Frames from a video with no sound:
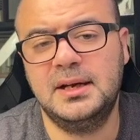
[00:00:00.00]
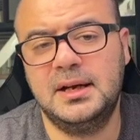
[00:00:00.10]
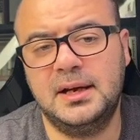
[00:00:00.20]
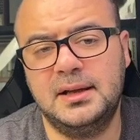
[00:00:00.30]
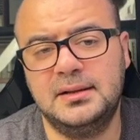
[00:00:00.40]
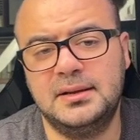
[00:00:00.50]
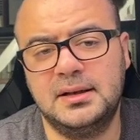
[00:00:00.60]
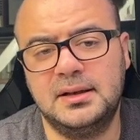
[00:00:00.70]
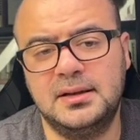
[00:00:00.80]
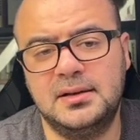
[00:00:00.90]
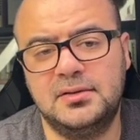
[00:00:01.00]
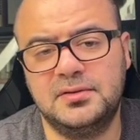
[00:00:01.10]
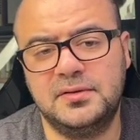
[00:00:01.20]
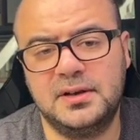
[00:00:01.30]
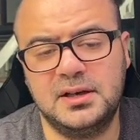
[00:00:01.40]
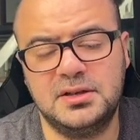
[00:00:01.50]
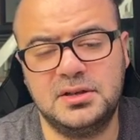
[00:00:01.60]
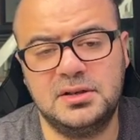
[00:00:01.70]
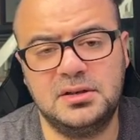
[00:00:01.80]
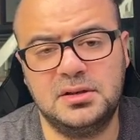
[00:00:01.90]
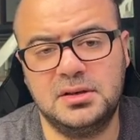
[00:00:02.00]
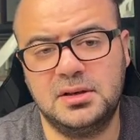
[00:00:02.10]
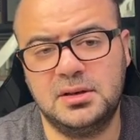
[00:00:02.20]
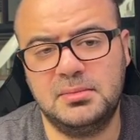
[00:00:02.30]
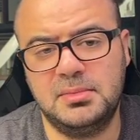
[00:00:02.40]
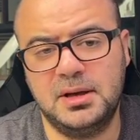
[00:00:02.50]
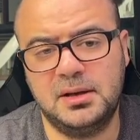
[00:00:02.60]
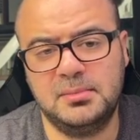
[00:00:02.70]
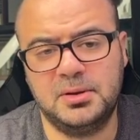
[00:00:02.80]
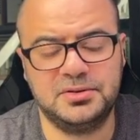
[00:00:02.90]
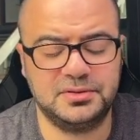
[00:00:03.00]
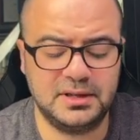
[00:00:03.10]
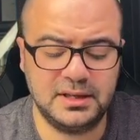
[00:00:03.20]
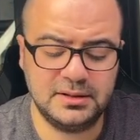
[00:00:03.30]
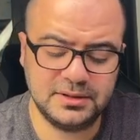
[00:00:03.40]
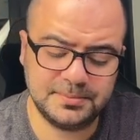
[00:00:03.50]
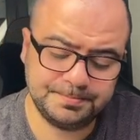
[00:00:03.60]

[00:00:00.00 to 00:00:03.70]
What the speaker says: and hit the notification bell button, and